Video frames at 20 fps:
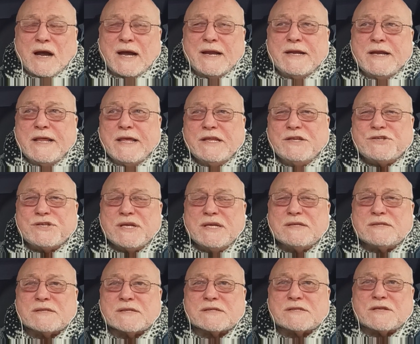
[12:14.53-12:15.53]
I need
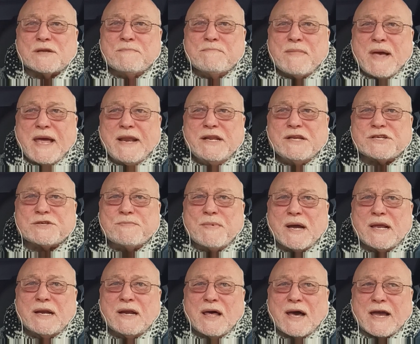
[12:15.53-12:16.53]
Jesus to manage
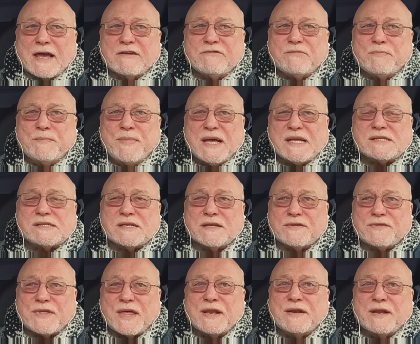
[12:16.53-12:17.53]
my life
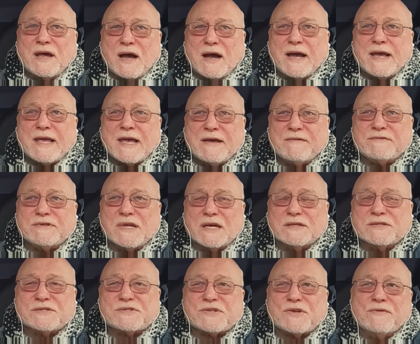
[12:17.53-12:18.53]
better than I have
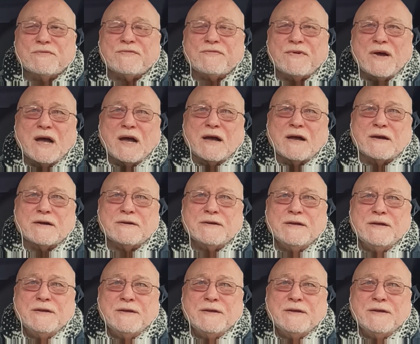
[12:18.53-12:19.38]
done so far.